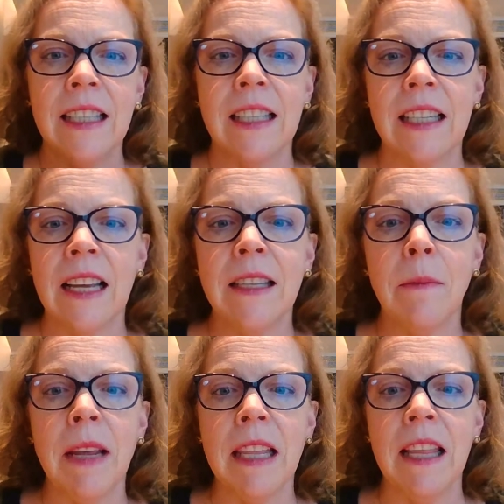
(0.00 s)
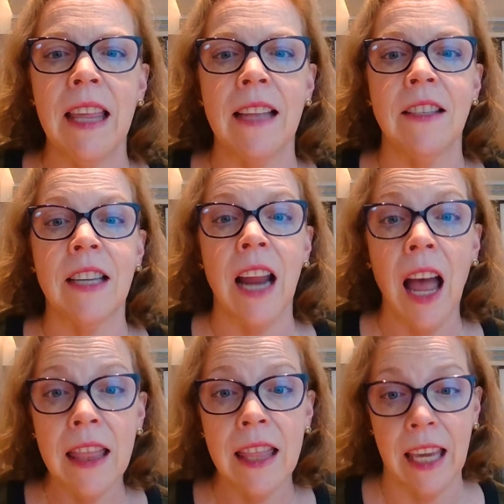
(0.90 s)
Doesn't mean that that's
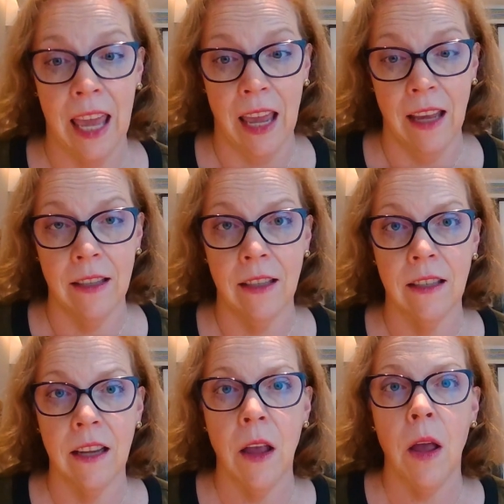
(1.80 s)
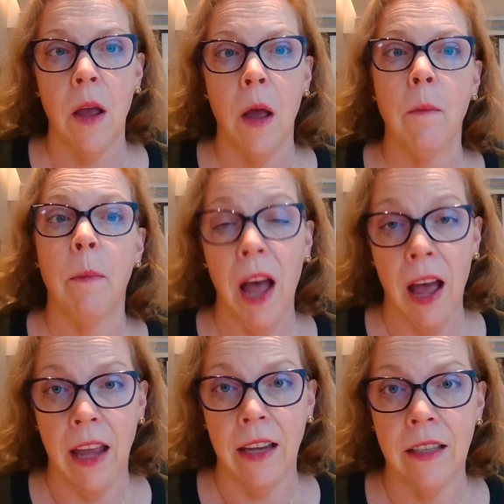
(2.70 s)
not the case,
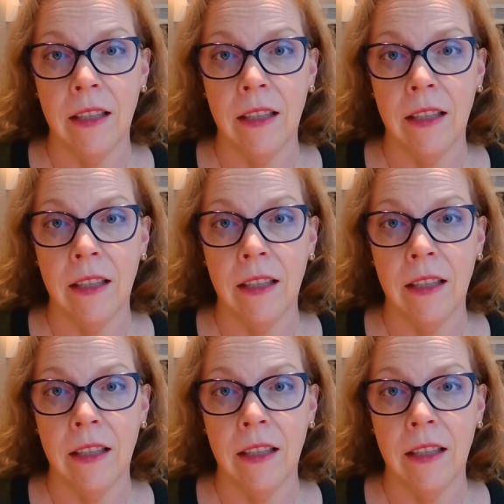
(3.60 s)
but